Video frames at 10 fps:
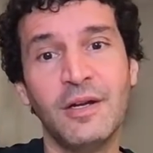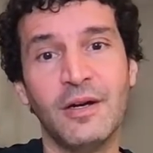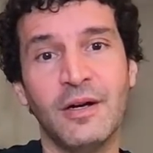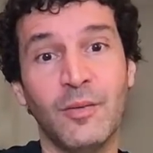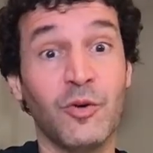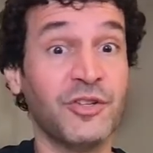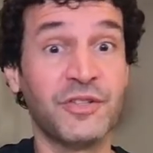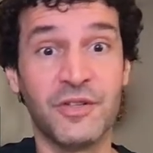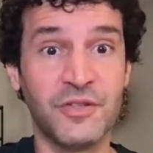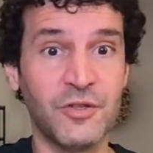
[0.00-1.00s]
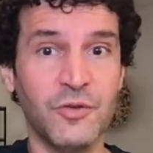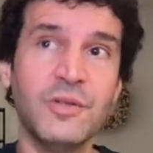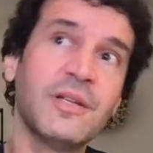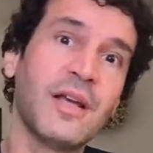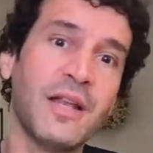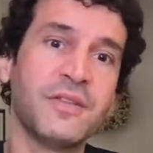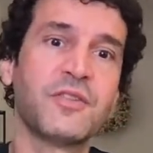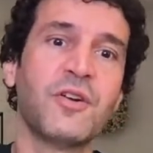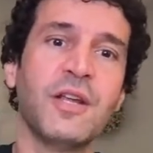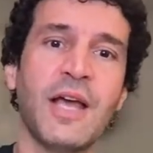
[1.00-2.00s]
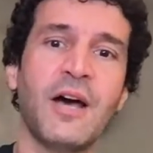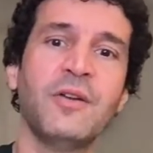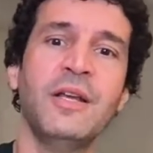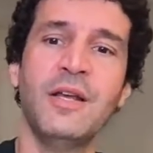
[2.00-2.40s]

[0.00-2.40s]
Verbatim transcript: or just a student kind of starting out,